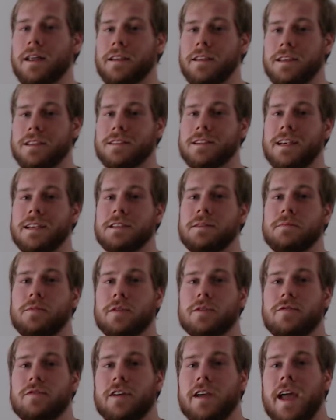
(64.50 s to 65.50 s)
this
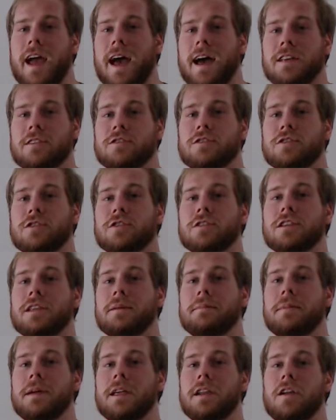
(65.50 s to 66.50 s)
19.3, has certainly
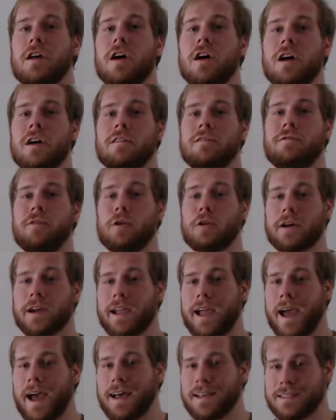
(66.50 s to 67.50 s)
been
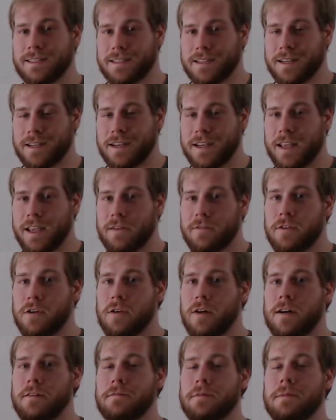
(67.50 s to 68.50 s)
forecasted if you
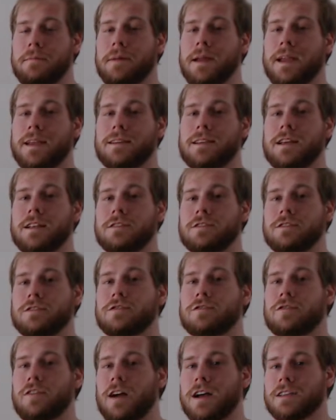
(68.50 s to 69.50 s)
have been paying attention to
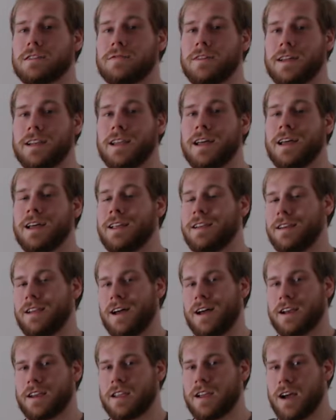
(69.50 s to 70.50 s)

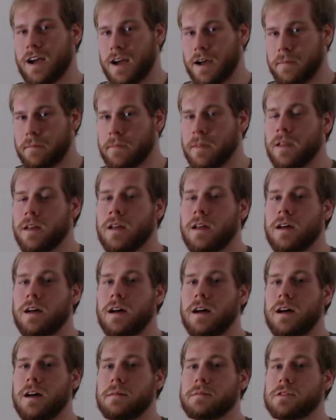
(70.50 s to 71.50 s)
CrossFit.com.
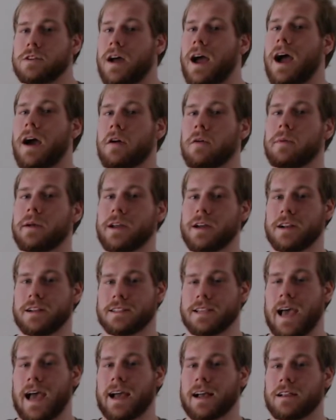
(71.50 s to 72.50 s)
So how are we going to
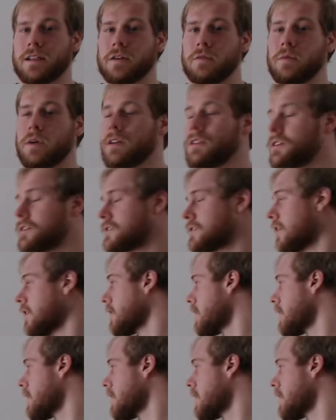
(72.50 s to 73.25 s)
tackle it? Well, to start